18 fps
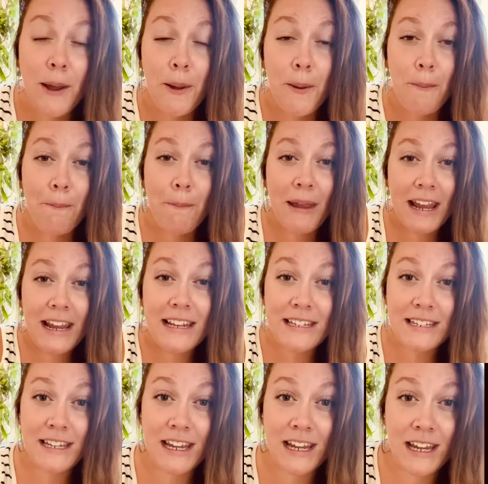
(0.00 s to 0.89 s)

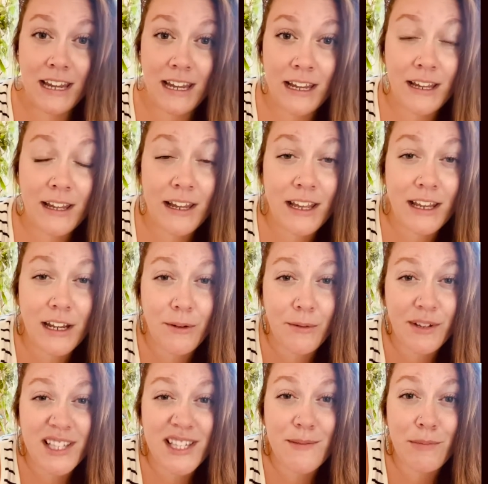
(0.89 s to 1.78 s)
painting, and it
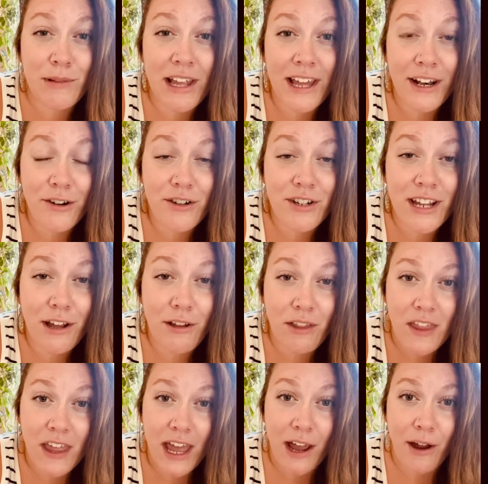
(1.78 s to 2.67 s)
would splatter
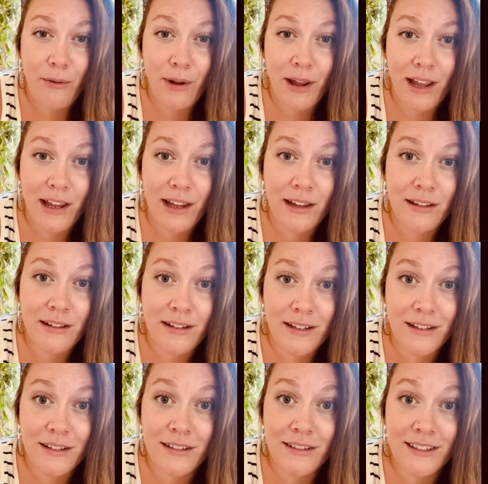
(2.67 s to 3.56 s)
down that way.
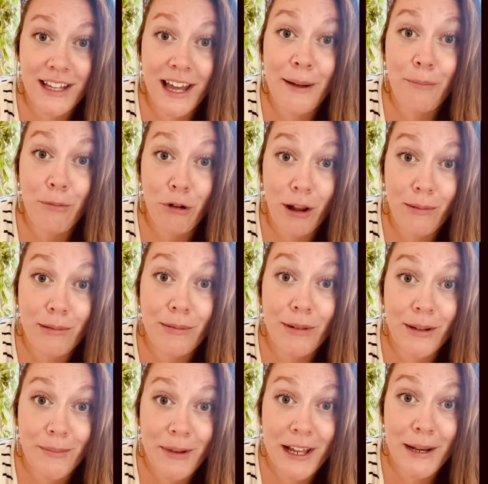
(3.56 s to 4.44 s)
That
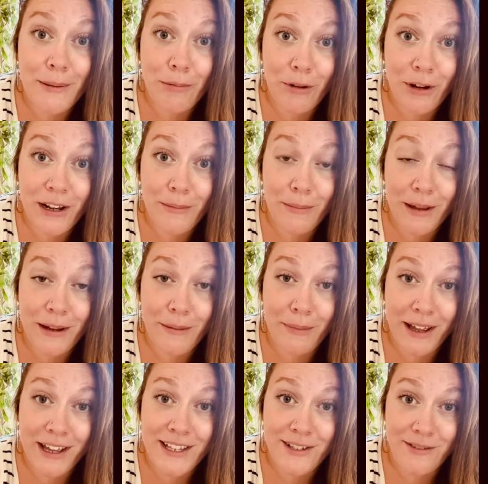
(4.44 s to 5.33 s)
probably made a pretty big
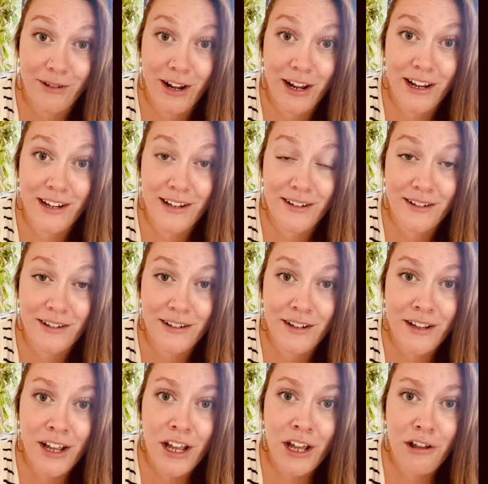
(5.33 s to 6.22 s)
mess, right?
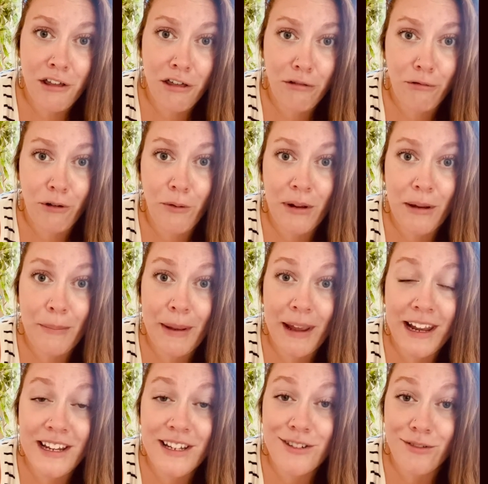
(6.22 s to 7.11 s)
Throwing
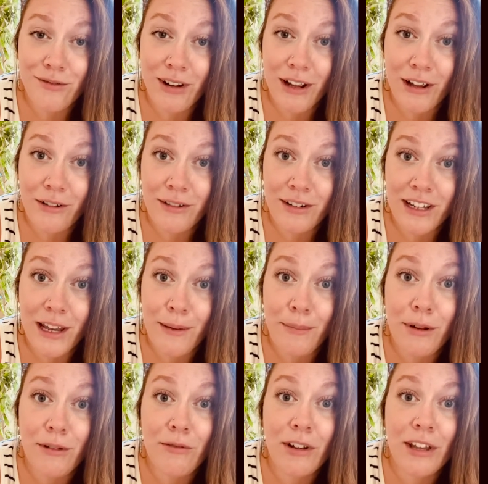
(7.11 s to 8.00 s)
paint around can
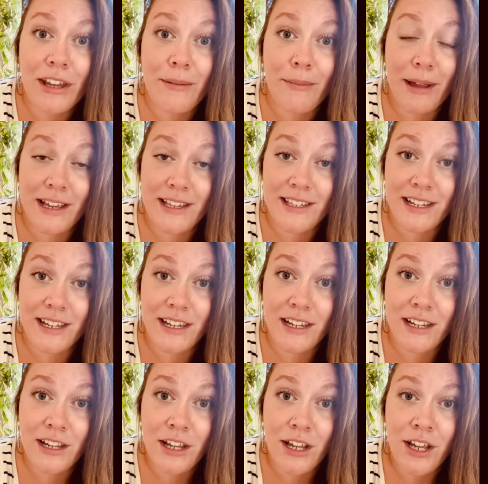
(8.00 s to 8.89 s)
be really messy.
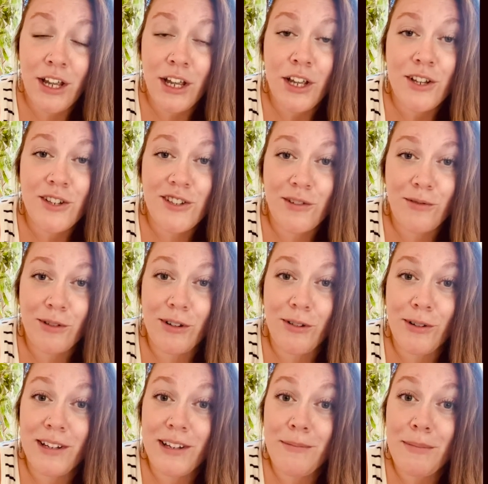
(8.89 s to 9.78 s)
So we're
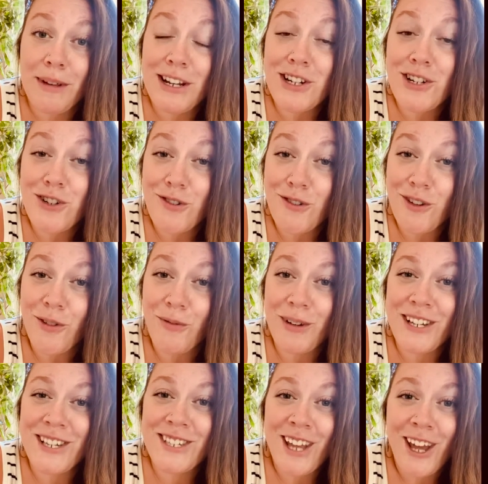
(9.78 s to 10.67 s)
going to make sure that
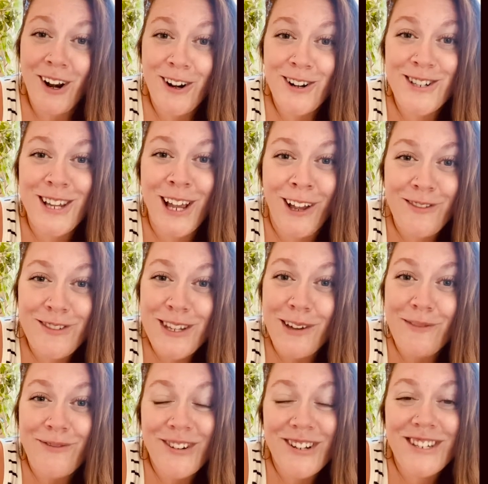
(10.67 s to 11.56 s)
we set ourselves
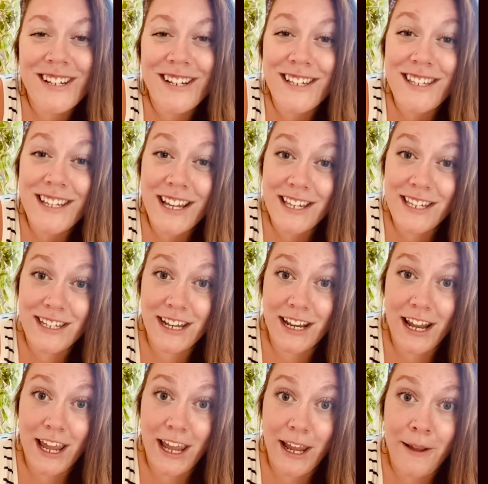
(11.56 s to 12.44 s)
up for success
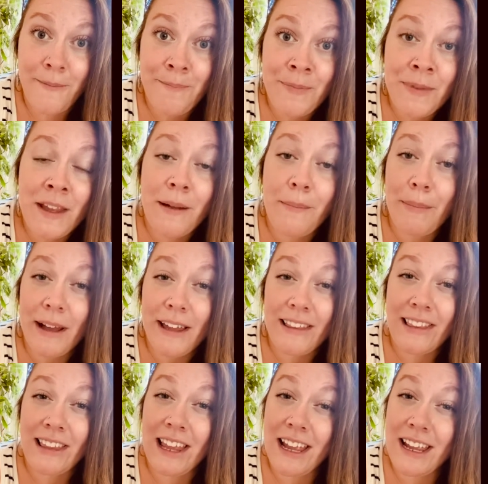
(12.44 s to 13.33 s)
today by
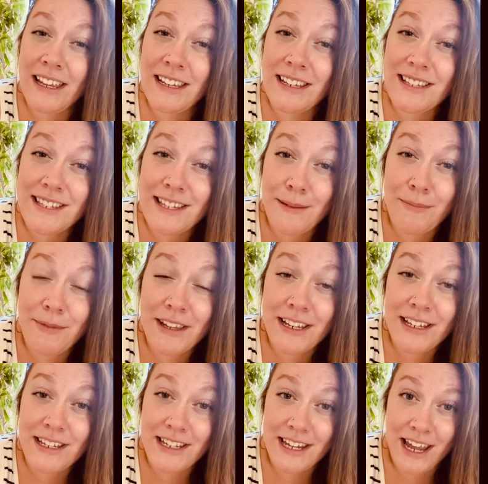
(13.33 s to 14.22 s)
laying
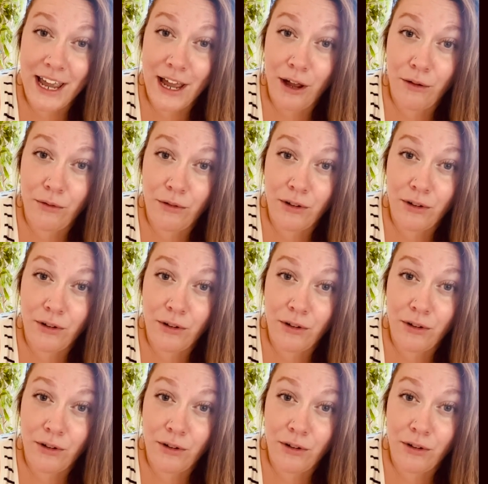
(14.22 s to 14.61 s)
something down